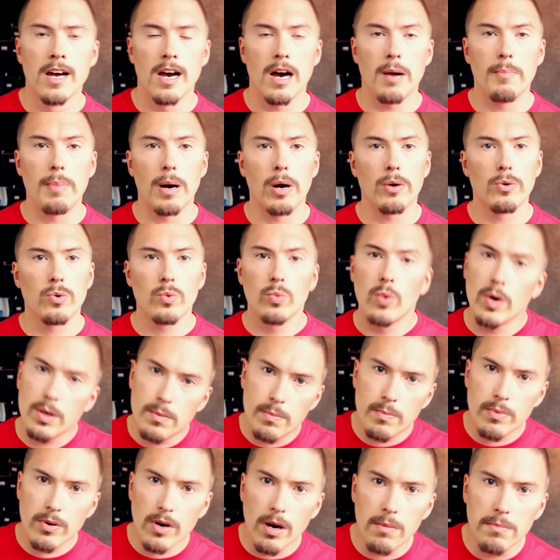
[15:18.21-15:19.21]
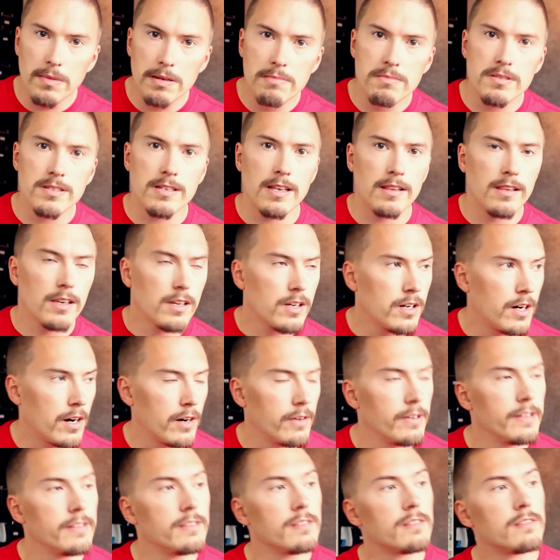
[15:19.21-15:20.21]
about what problems that the
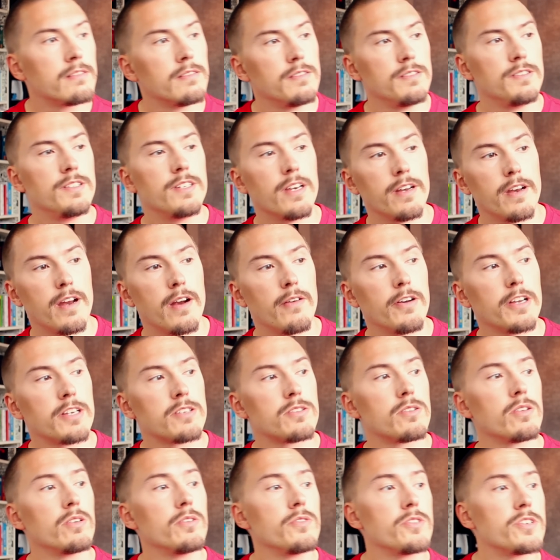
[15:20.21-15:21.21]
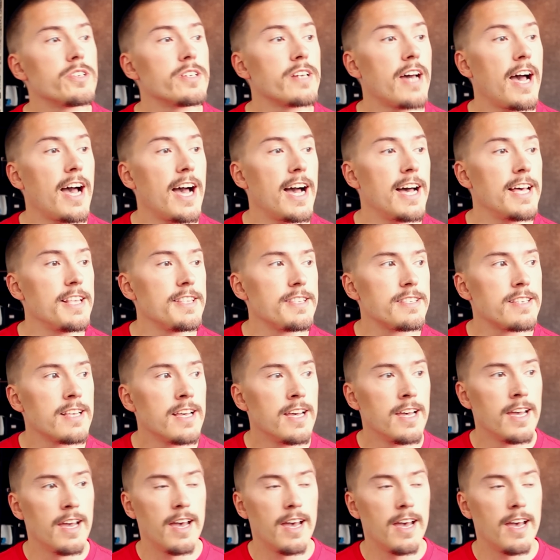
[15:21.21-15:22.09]
current generic solution has